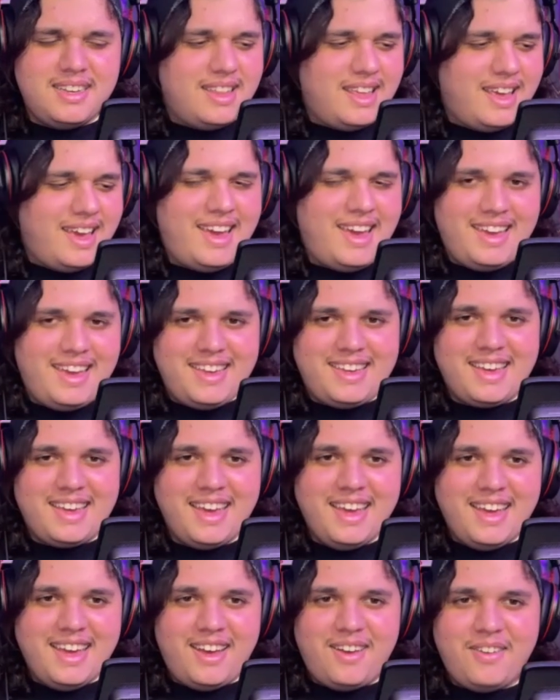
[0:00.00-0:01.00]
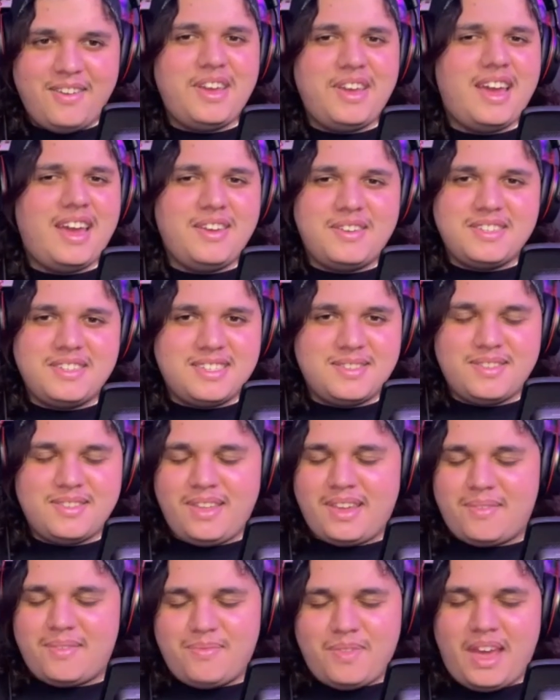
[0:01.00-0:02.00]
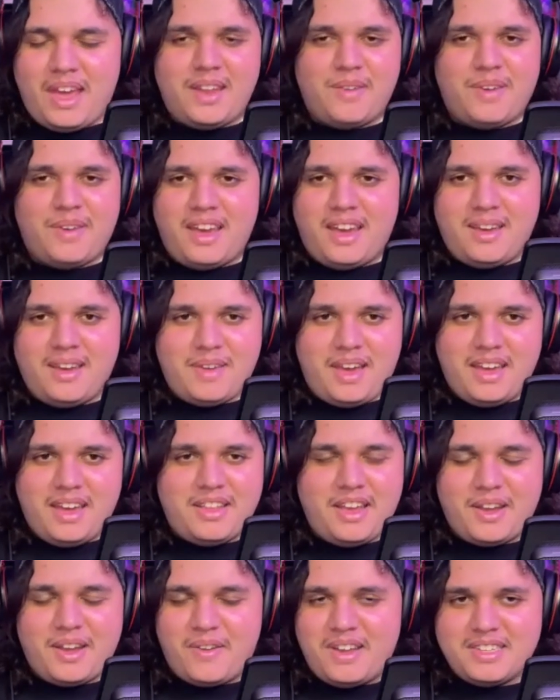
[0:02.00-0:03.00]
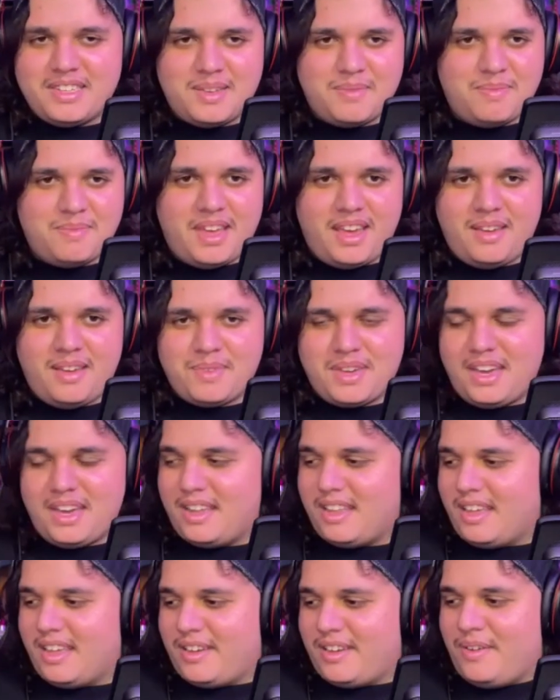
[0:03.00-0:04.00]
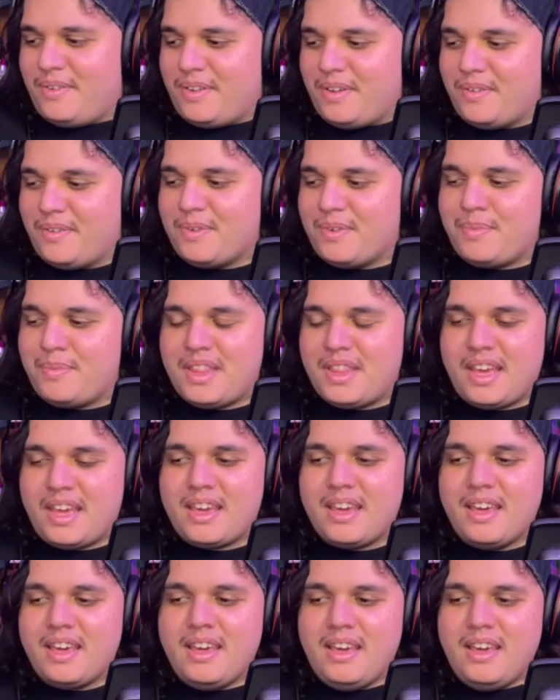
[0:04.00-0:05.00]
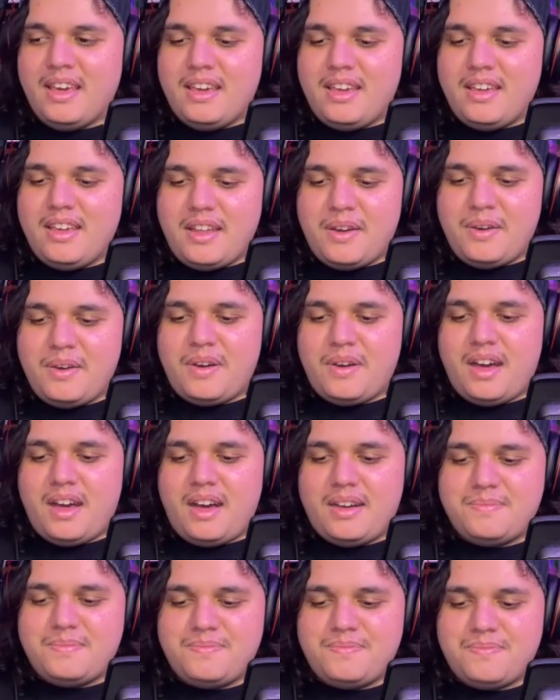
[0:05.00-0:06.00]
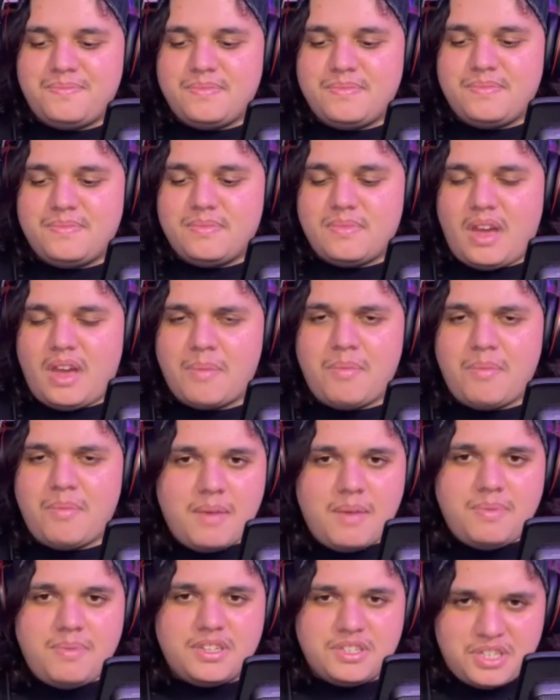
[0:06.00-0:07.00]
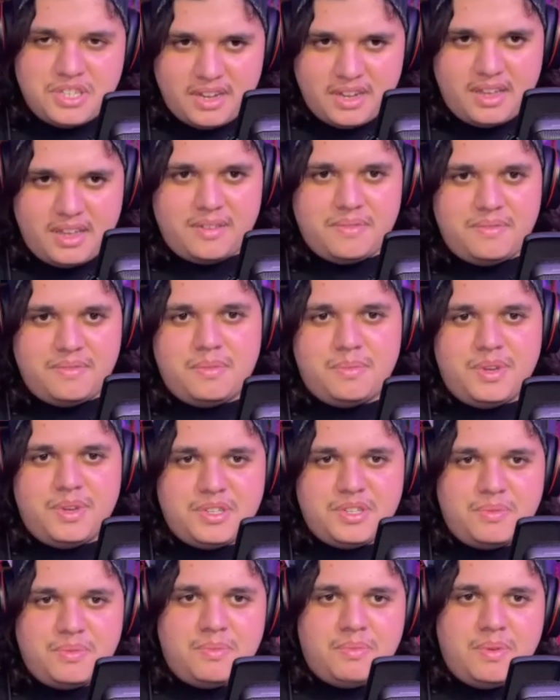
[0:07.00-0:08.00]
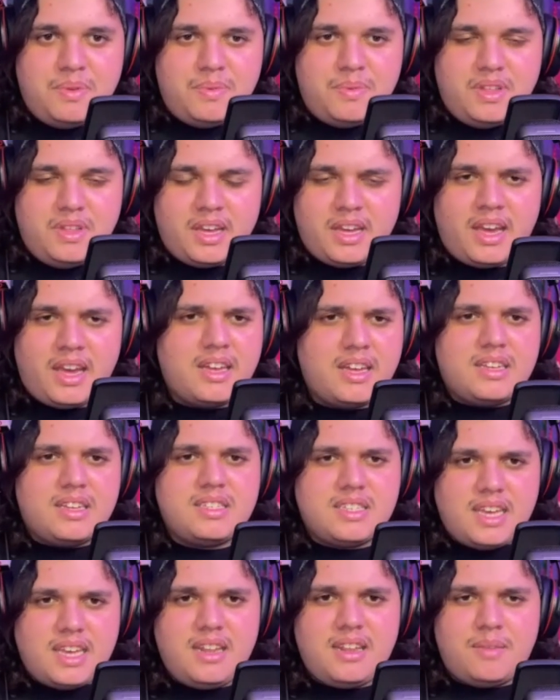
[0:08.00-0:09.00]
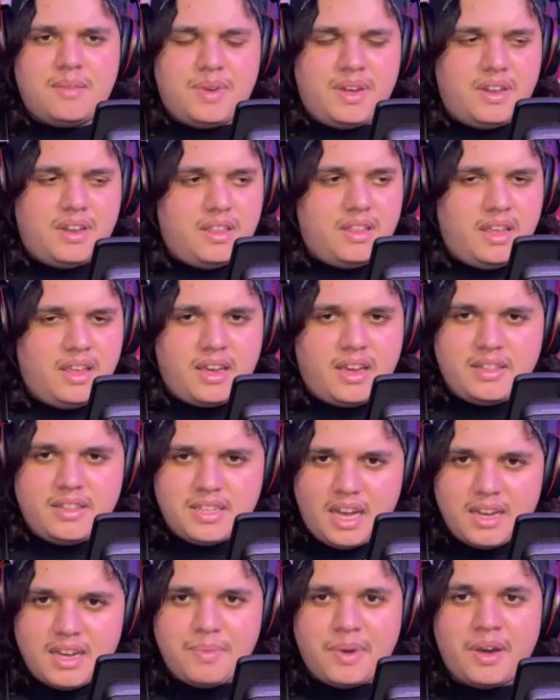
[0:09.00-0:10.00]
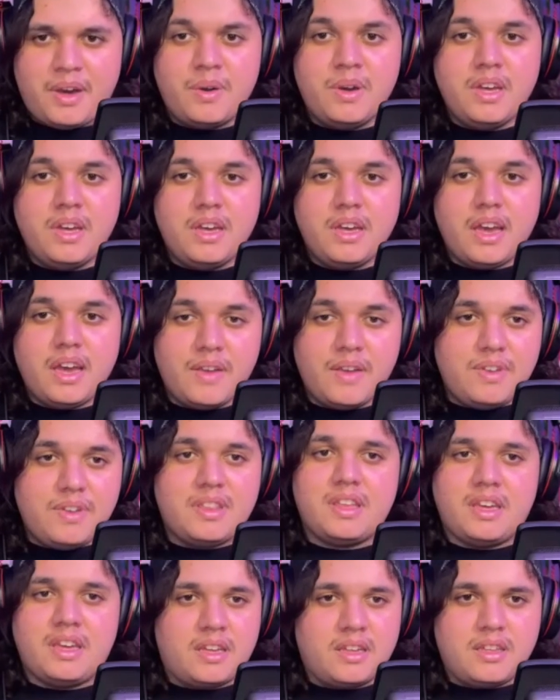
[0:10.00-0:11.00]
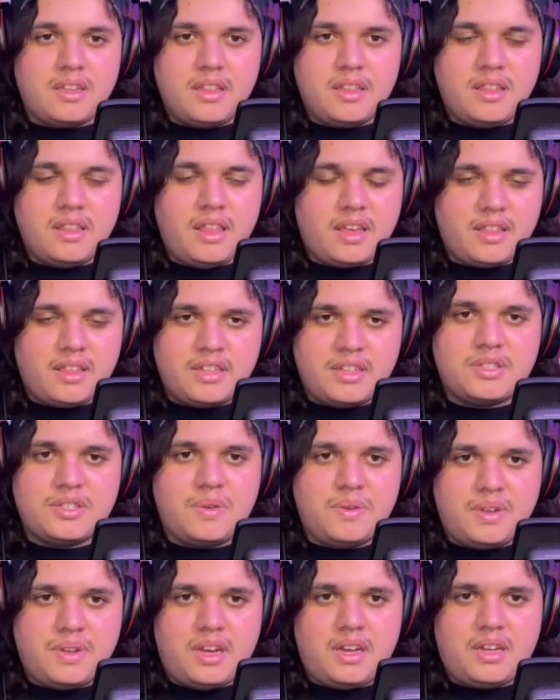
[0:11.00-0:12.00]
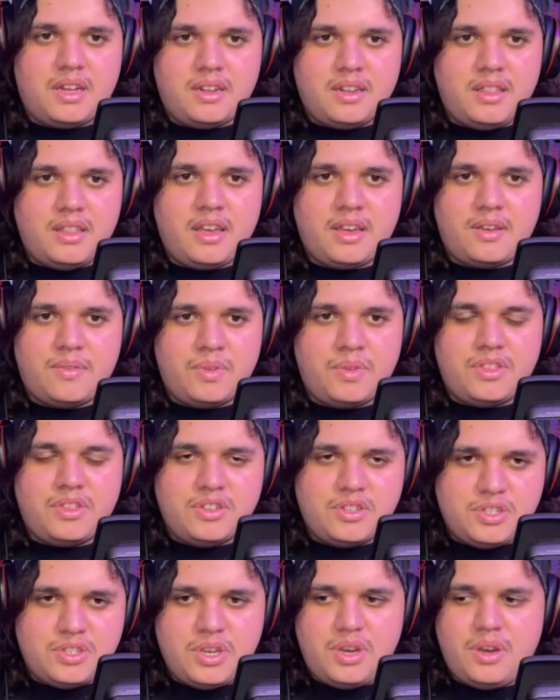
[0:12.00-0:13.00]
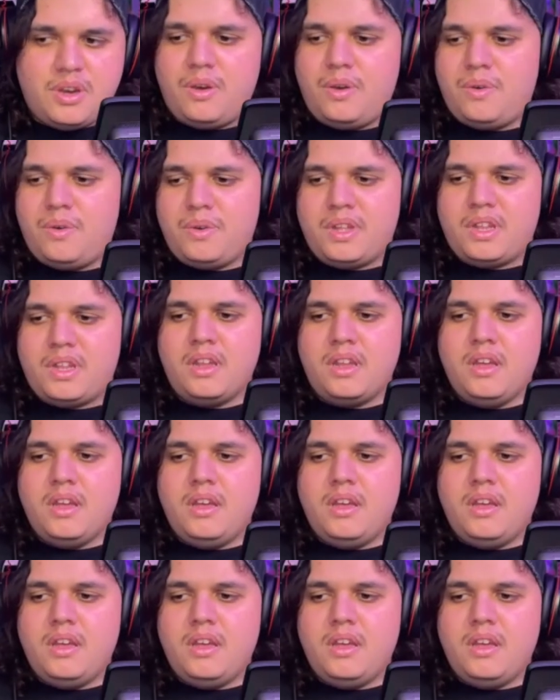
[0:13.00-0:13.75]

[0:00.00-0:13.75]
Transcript: like oh yeah you could like anyway i, I digress i'm like i'm kind of like going over but like you know um i'm happy to share that information with people mm-hmm. like i get excited about it like i talk about everything like that's going on like with this show and